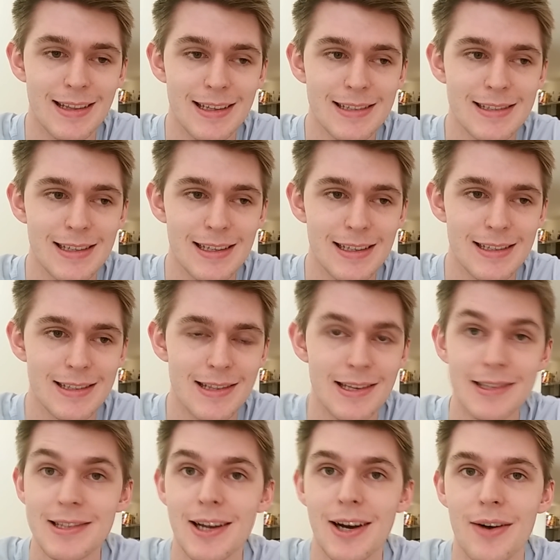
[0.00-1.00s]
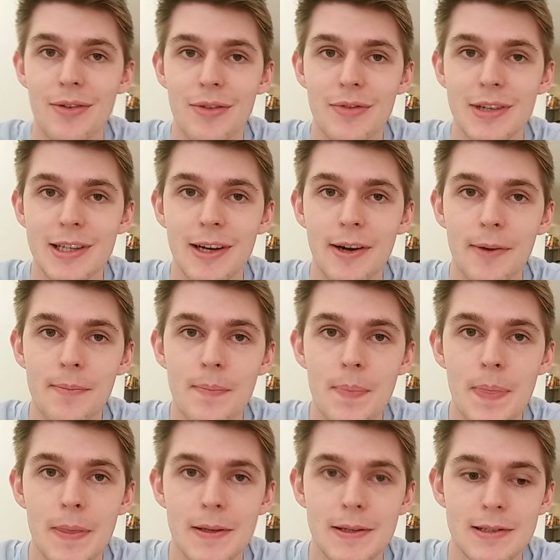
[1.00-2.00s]
this is the start of the video.
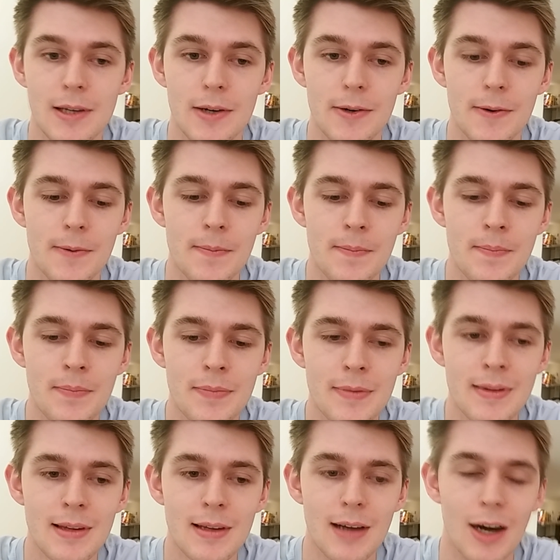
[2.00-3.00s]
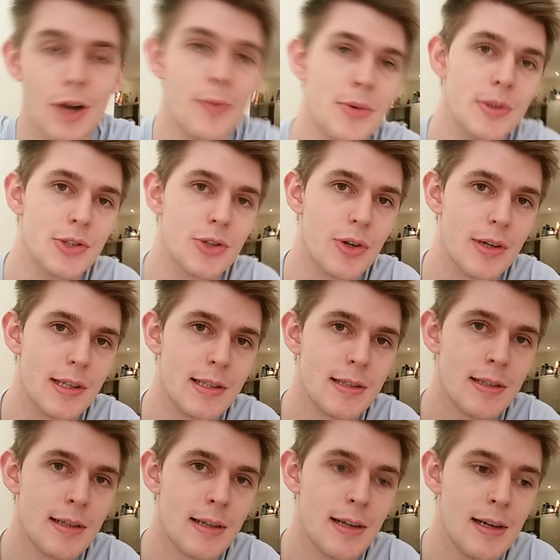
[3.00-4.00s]
So I hope you
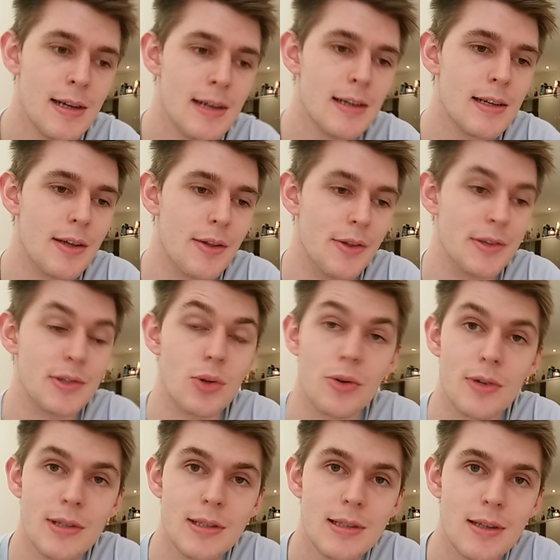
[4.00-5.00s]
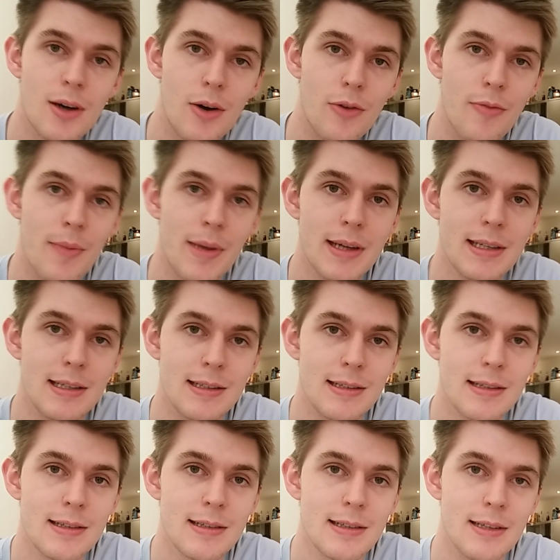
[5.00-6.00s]
enjoy the story of
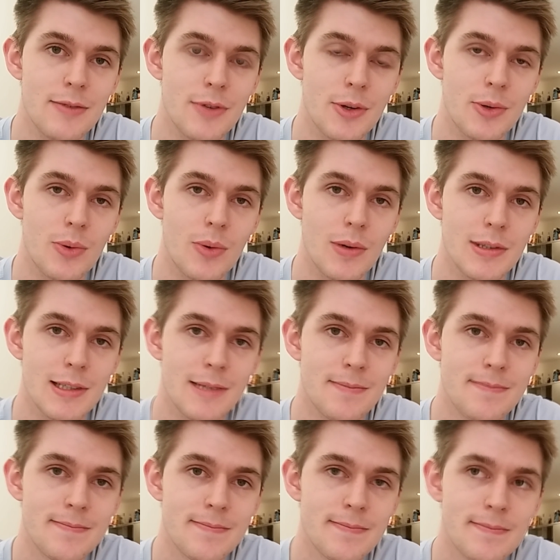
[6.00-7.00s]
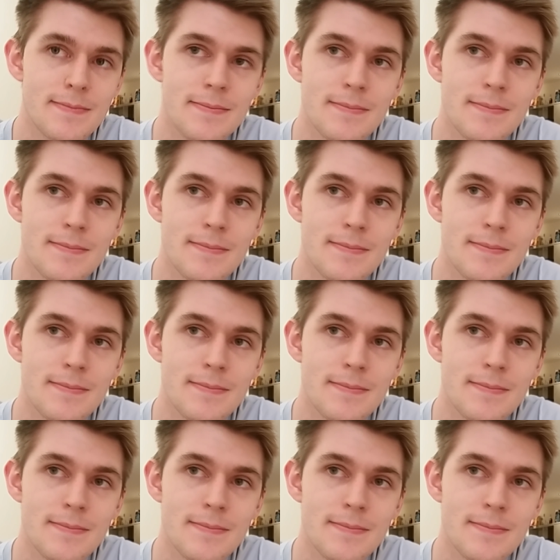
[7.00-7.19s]
making Give No Quarter.